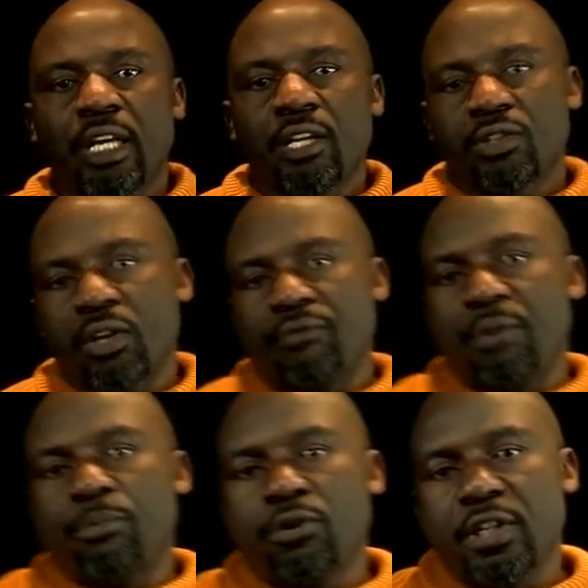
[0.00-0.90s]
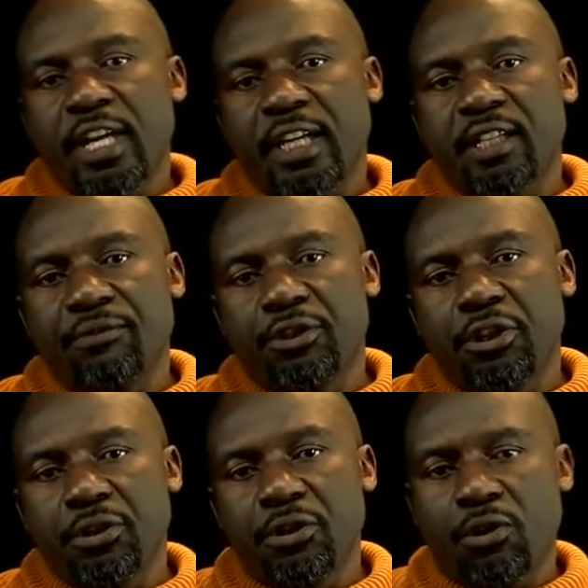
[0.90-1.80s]
so if we put negative
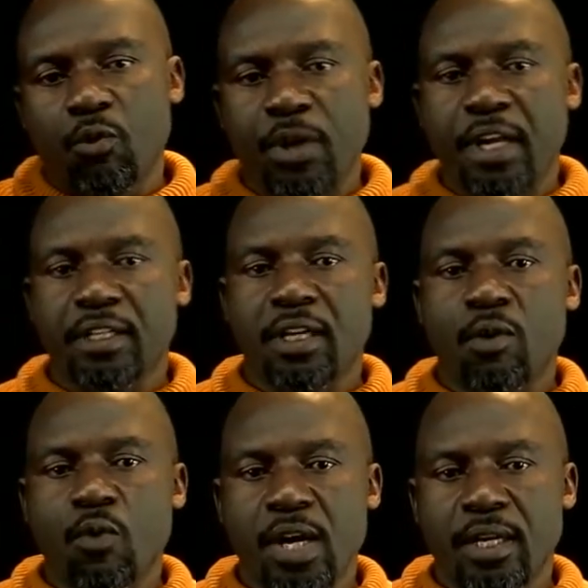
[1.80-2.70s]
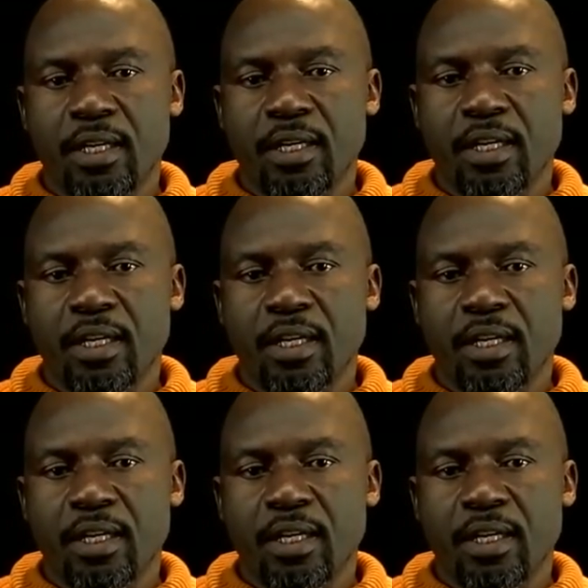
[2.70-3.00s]
2, we get a 1.